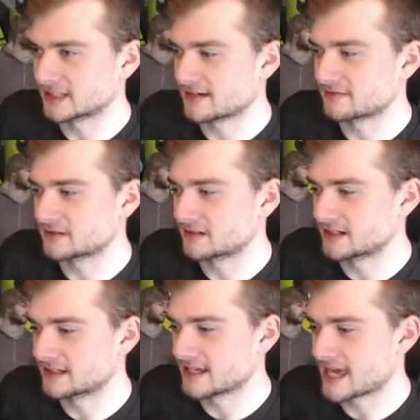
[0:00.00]
after
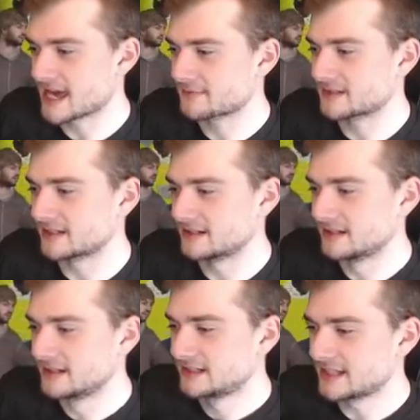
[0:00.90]
uh, the captain?
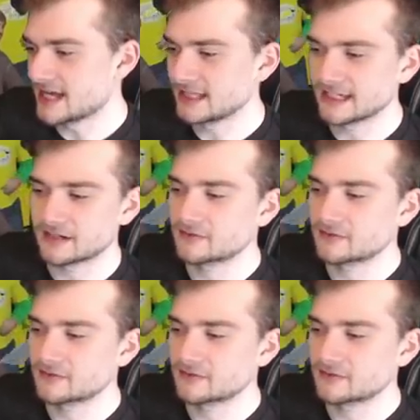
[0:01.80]
Not like it